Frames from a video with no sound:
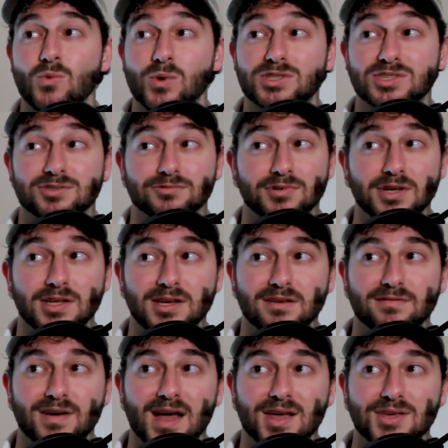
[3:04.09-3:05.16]
which is a really
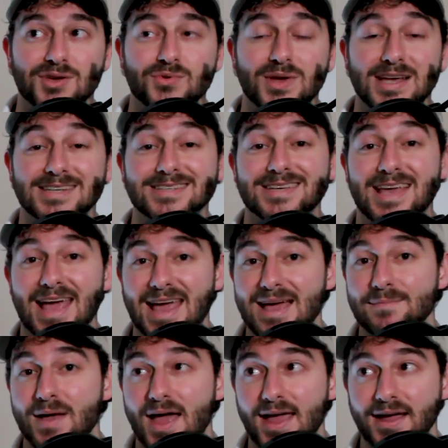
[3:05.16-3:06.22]
good value, is
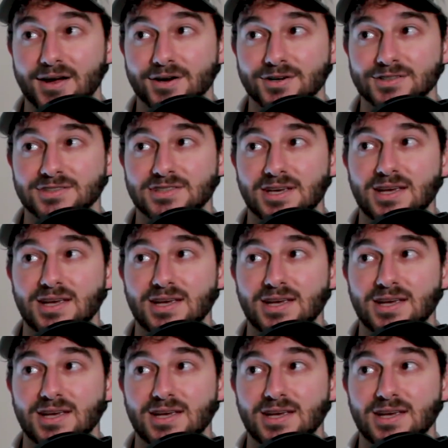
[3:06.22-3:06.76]
Cam Akers.